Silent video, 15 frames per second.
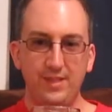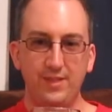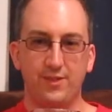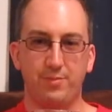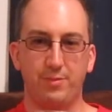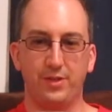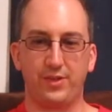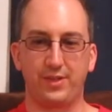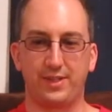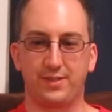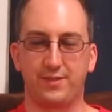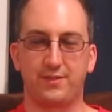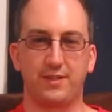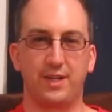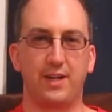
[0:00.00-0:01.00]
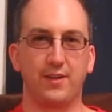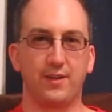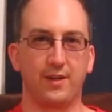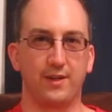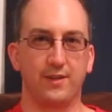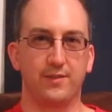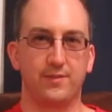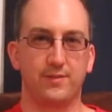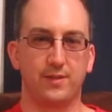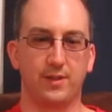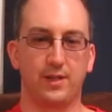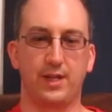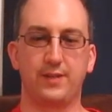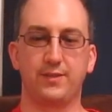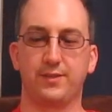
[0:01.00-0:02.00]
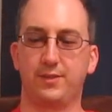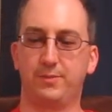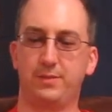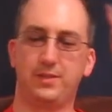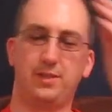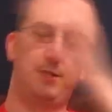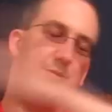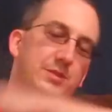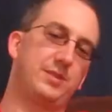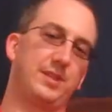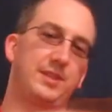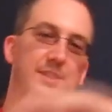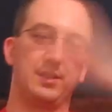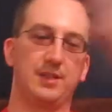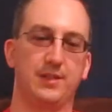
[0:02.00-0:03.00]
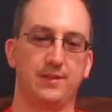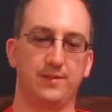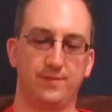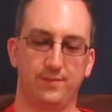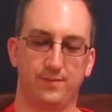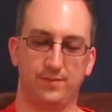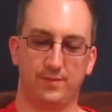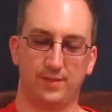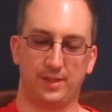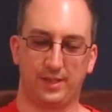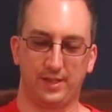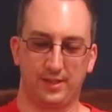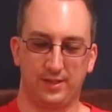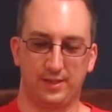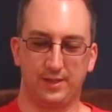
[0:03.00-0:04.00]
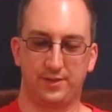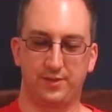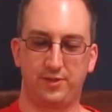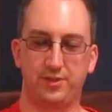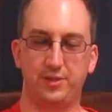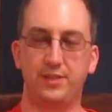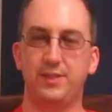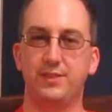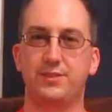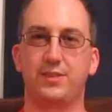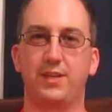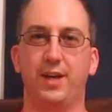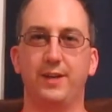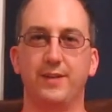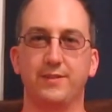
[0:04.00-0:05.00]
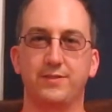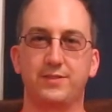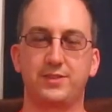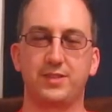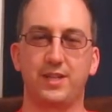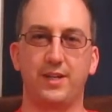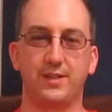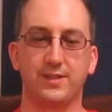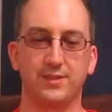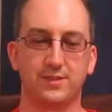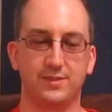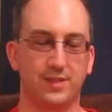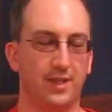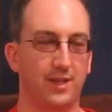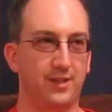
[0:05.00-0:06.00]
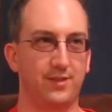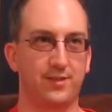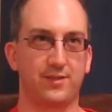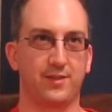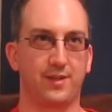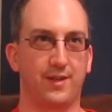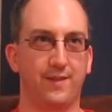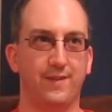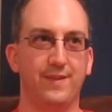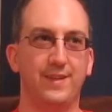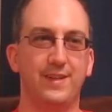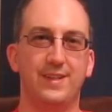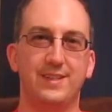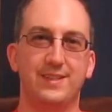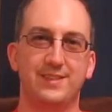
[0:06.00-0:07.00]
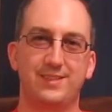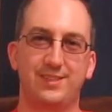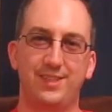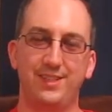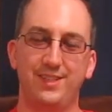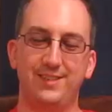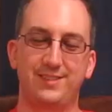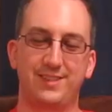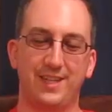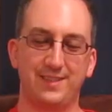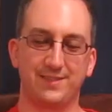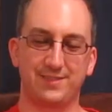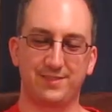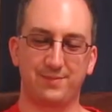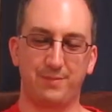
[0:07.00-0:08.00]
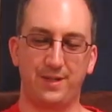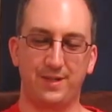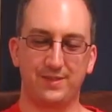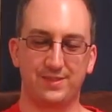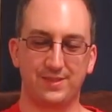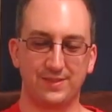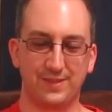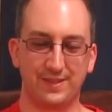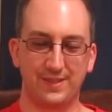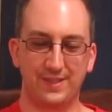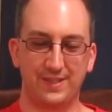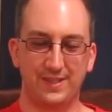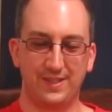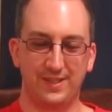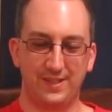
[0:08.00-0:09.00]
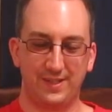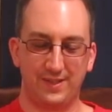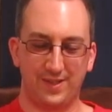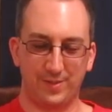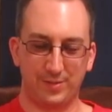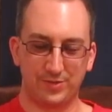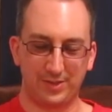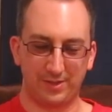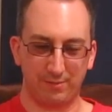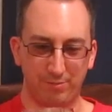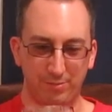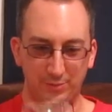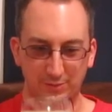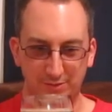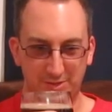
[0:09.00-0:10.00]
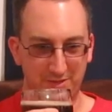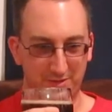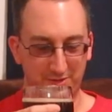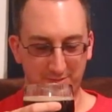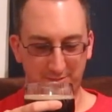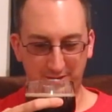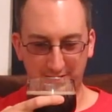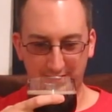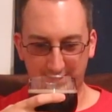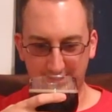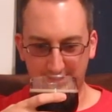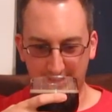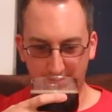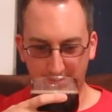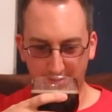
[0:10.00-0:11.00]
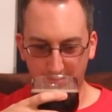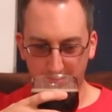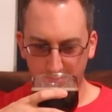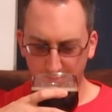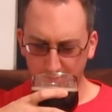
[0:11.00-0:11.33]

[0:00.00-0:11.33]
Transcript: It smells like a cellar, or it has a little bit, almost like a cheese kind of a cheese kind of smell to it. Almost like a blue cheese or something like that. I mean,